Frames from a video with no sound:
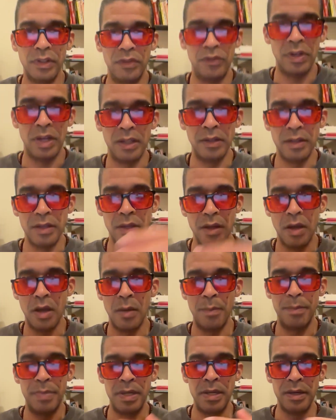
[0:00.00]
gently
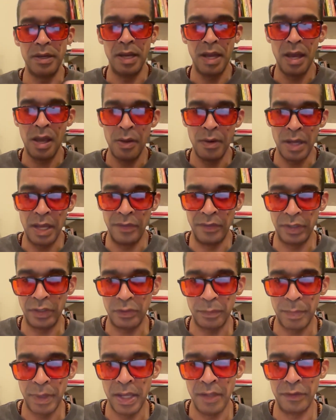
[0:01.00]
up and down as it
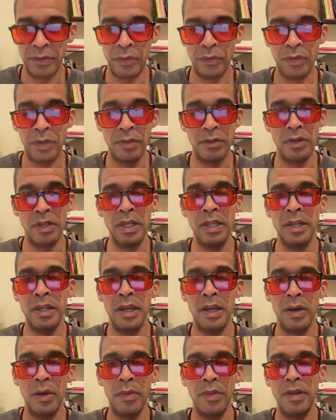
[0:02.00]
expands. So as you
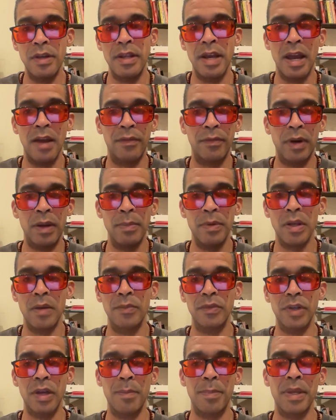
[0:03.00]
inhale, the diaphragm
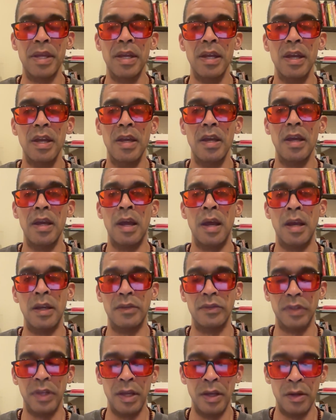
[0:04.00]
comes up.
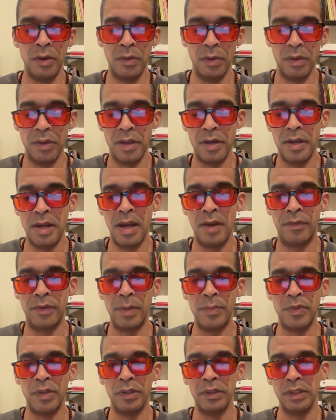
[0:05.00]
Exhale, the
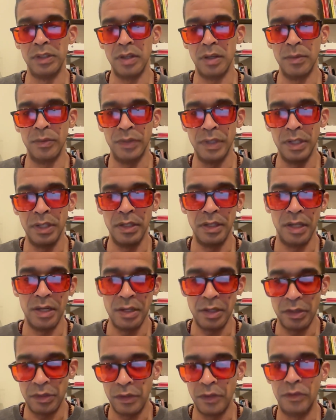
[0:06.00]
diaphragm gently comes in. And you
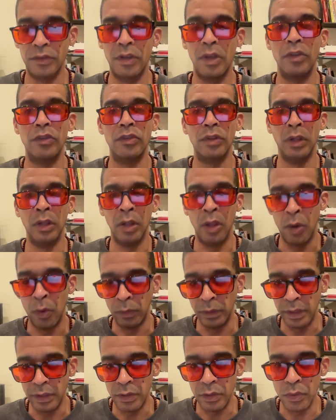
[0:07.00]
can just
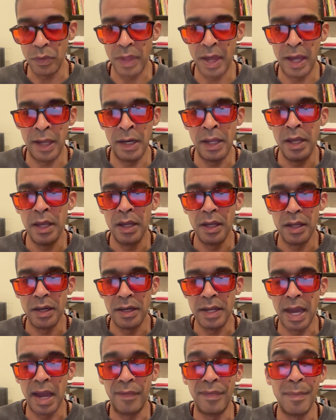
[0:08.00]
slowly do that
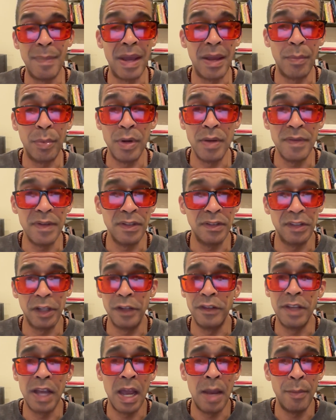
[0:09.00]
diaphragmatic breathing. Set a
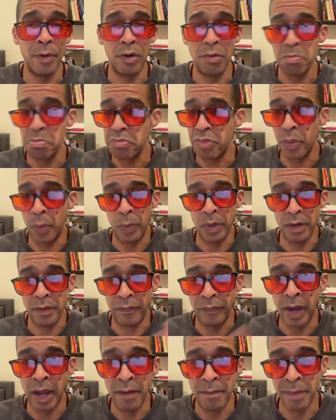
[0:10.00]
timer, 3 to
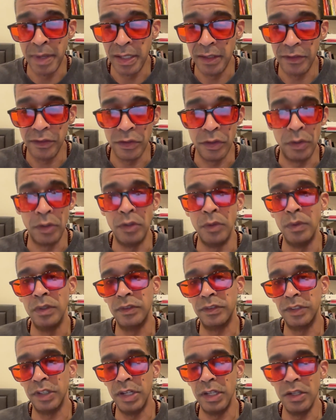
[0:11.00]
5 minutes. You could do it
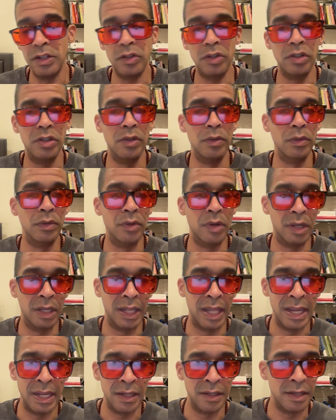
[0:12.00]
sitting. You could do it
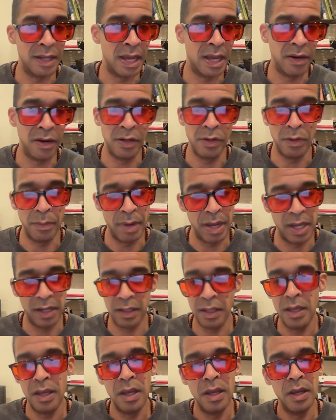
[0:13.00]
laying down on your
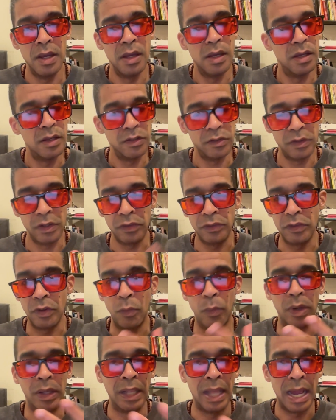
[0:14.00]
back, just to
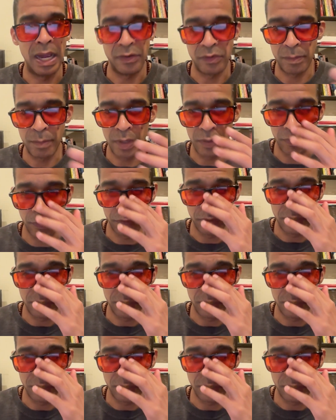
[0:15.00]
relax your muscles